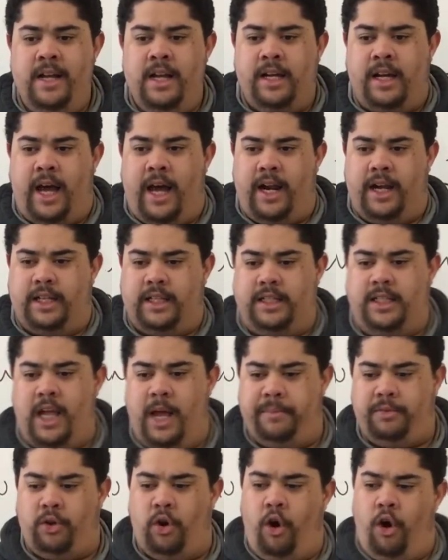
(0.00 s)
kind of
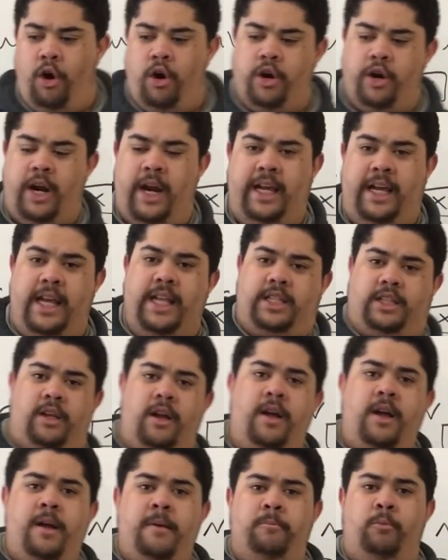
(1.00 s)
steps harder and gets
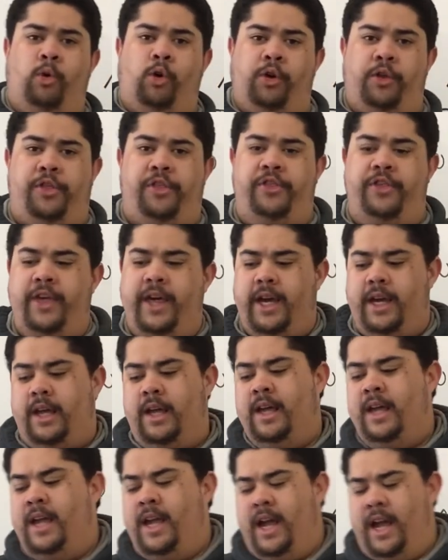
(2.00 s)
more thick,